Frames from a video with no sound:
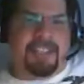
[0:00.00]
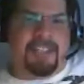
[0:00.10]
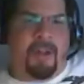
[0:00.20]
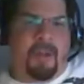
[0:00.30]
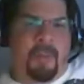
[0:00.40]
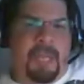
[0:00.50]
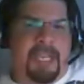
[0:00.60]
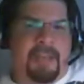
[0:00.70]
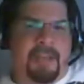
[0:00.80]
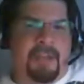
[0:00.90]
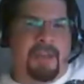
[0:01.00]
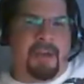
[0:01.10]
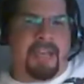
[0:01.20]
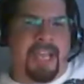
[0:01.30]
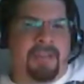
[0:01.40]
the whole week,
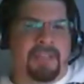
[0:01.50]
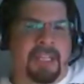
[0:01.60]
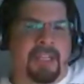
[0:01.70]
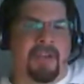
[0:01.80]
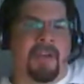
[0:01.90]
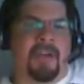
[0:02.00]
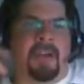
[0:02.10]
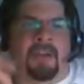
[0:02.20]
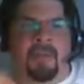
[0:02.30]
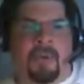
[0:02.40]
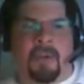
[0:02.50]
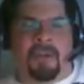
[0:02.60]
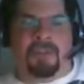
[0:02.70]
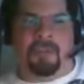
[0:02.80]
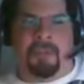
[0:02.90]
you're counting on
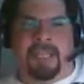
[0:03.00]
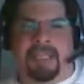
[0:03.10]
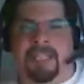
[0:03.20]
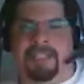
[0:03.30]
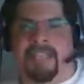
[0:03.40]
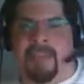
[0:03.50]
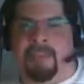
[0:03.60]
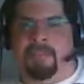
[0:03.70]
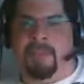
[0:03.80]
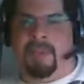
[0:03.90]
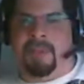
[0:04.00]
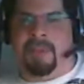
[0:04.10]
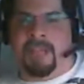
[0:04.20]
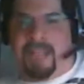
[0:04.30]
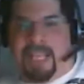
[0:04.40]
Rogosh to make the escape
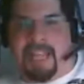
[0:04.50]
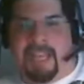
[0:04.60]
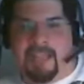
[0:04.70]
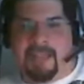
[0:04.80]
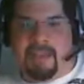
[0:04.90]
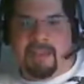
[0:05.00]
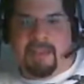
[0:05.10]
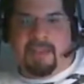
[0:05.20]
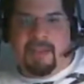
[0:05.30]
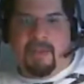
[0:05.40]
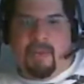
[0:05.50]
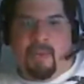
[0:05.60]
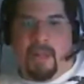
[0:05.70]
the next day while